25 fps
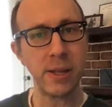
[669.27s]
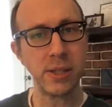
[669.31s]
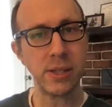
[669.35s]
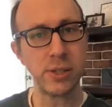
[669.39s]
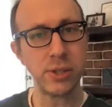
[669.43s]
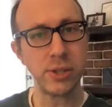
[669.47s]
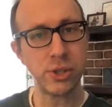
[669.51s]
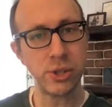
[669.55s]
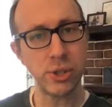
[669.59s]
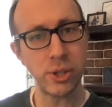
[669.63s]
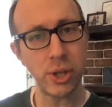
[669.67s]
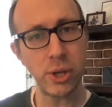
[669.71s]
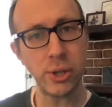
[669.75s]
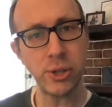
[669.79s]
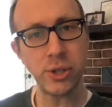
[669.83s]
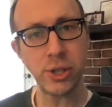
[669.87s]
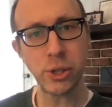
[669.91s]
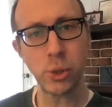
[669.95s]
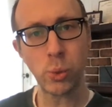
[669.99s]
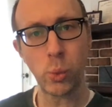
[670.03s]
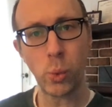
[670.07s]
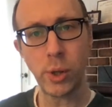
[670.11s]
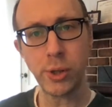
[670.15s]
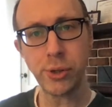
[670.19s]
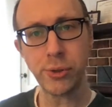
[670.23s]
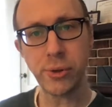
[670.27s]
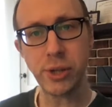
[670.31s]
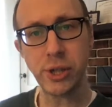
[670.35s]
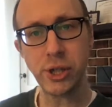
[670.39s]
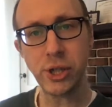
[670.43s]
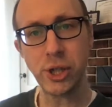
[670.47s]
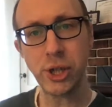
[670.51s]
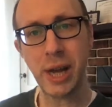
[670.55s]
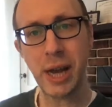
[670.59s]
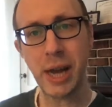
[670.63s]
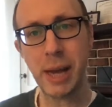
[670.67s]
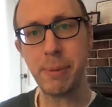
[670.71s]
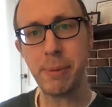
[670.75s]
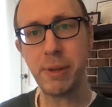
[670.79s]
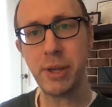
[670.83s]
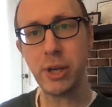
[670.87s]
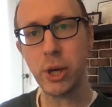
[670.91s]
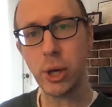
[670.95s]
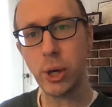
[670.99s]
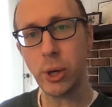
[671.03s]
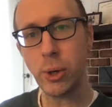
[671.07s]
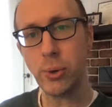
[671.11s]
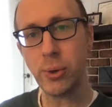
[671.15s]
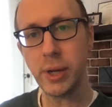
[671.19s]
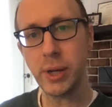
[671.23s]
So, just wondering, should I be
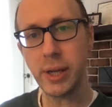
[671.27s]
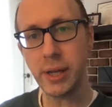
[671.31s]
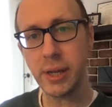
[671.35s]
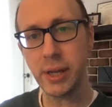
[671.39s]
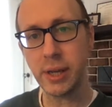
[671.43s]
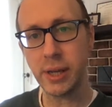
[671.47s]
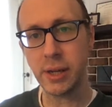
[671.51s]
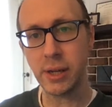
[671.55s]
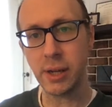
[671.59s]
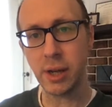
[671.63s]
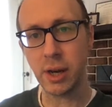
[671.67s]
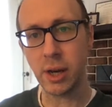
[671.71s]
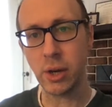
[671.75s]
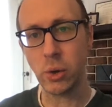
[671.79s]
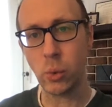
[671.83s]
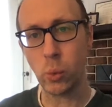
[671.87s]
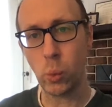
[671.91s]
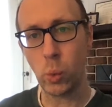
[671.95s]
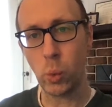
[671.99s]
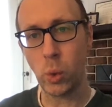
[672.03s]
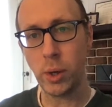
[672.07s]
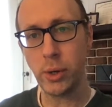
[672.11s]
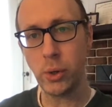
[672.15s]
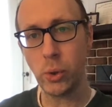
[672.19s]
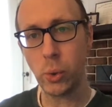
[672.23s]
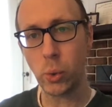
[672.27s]
owning in on one